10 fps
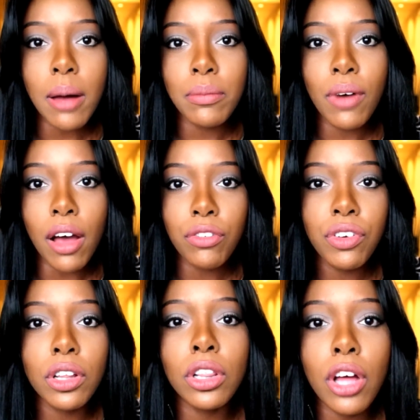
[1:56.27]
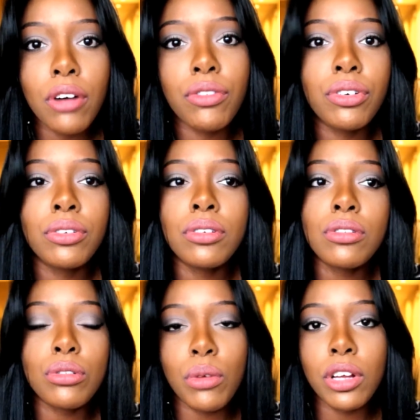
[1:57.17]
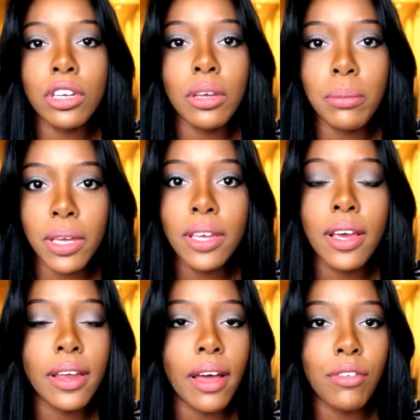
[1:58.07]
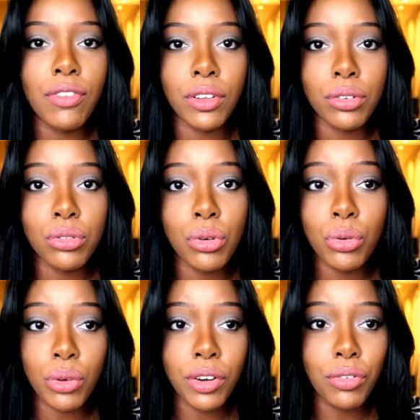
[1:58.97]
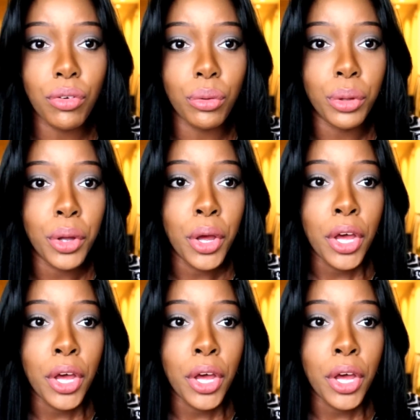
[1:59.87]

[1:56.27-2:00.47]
I feel love surrounding me and I feel so grateful.